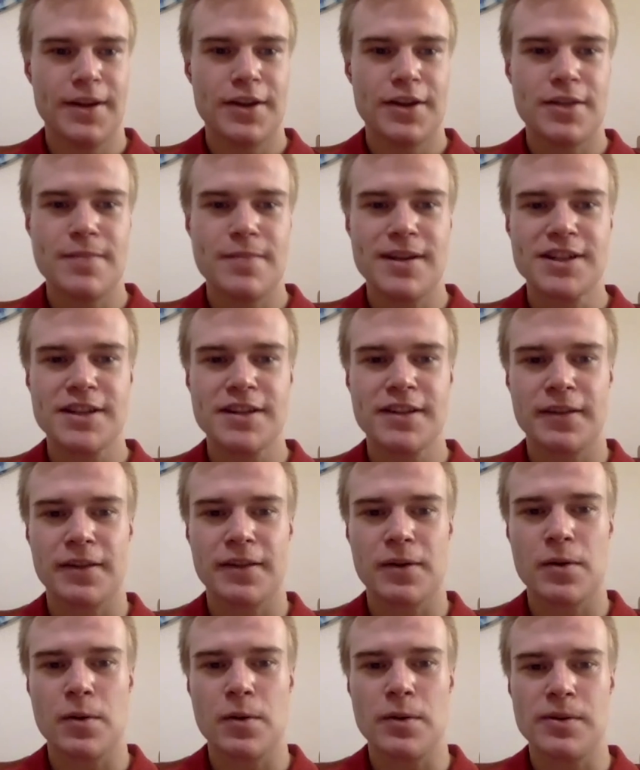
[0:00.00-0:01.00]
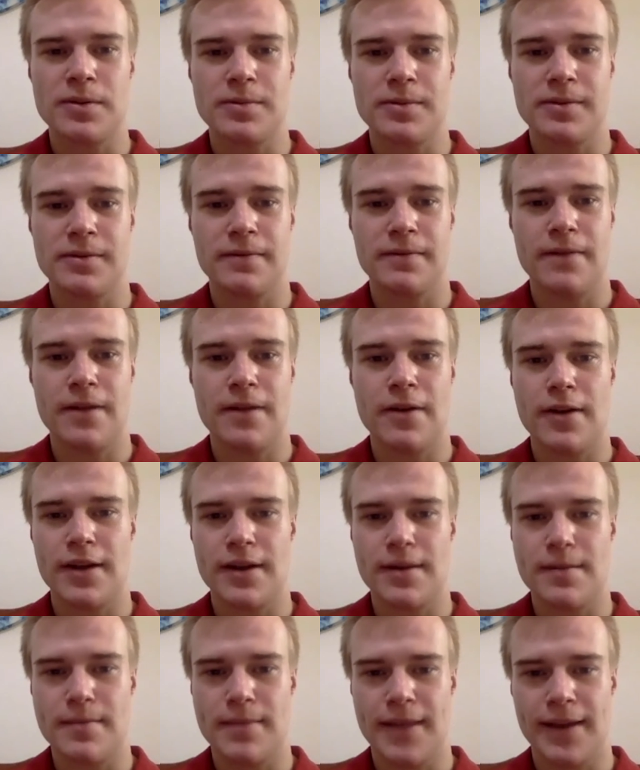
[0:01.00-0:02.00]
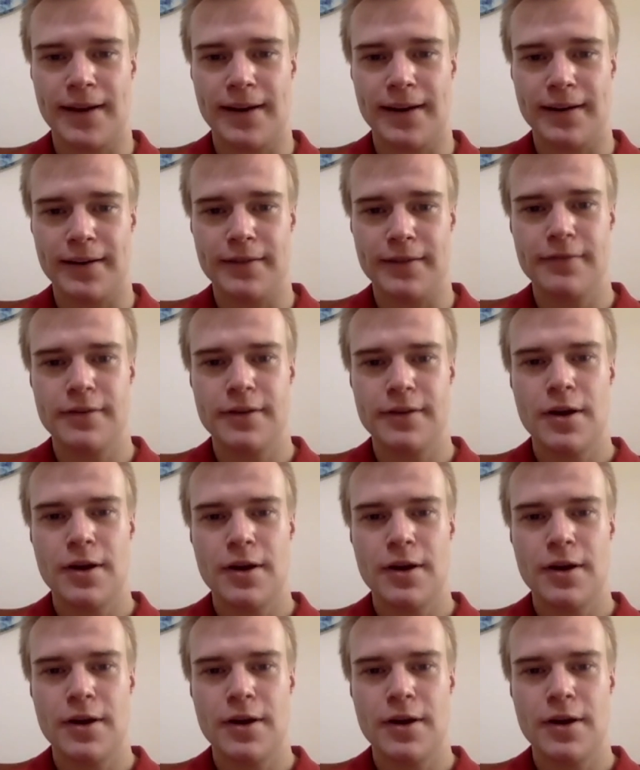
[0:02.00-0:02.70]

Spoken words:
You mentioned that the course was very competitive.